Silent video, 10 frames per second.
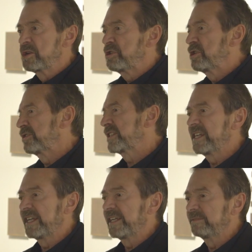
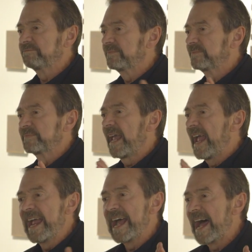using
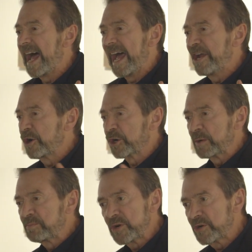AI or
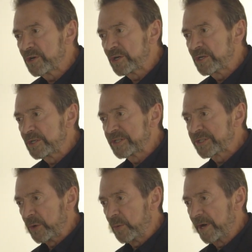
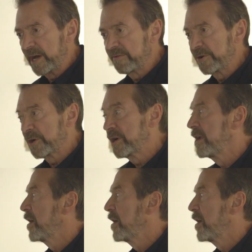computers or whatever.